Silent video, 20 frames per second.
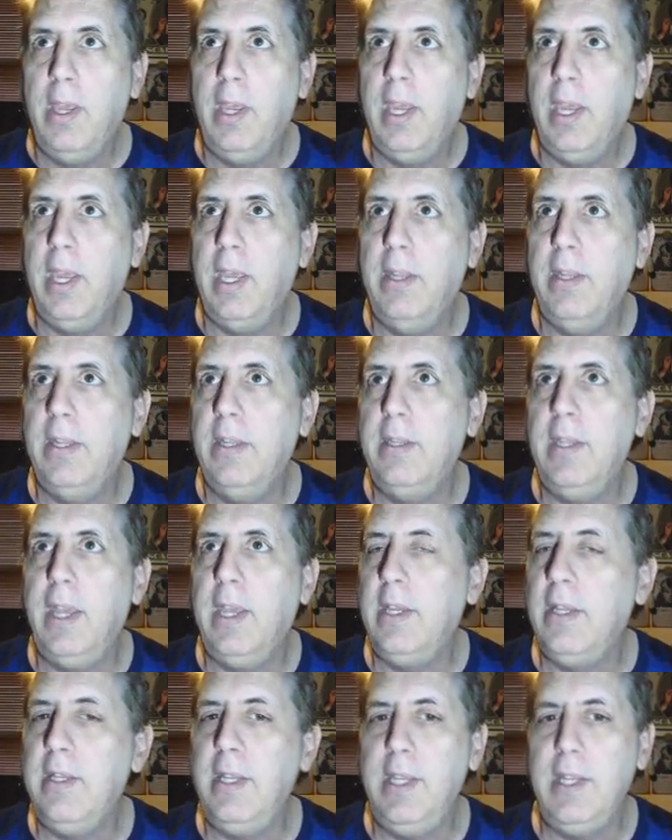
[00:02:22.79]
and the
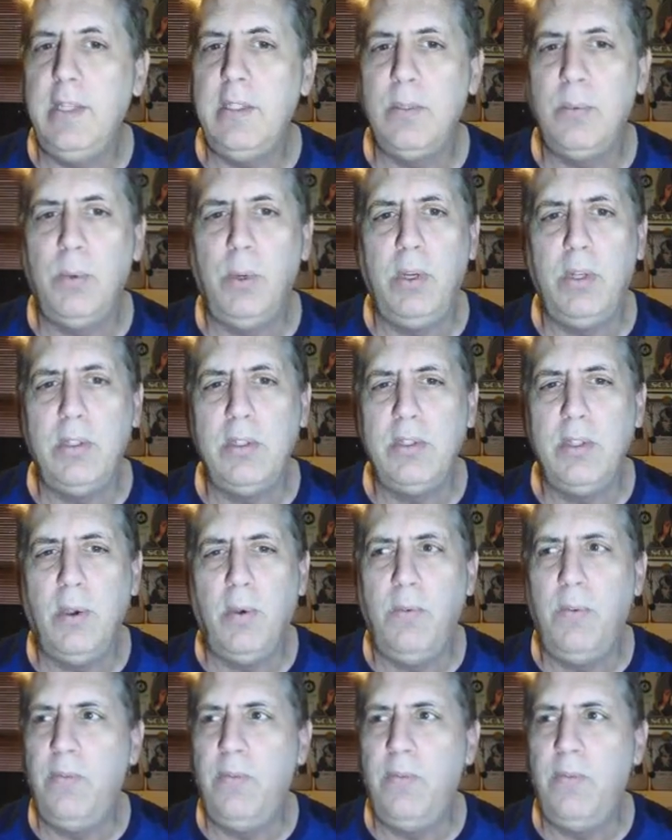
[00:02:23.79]
techniques work so